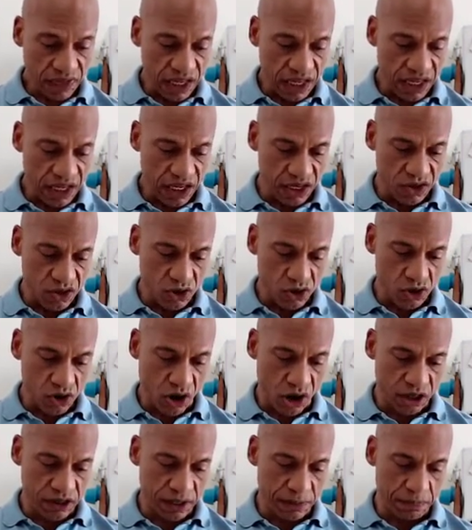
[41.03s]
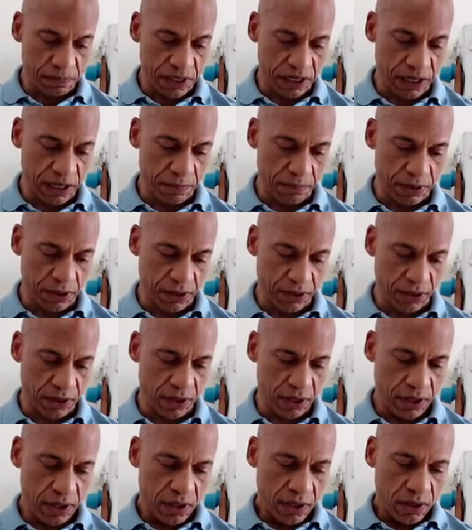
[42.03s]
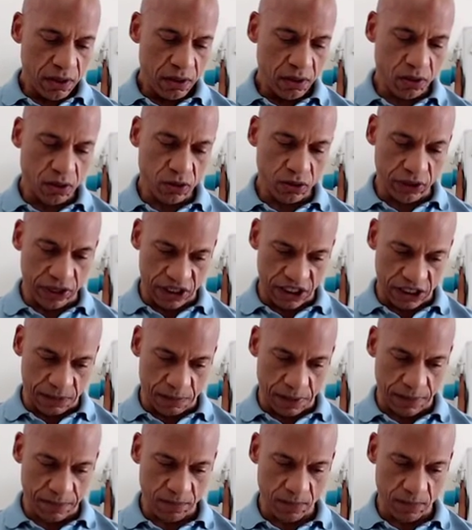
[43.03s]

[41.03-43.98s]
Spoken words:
is chocolate peanut butter crisp.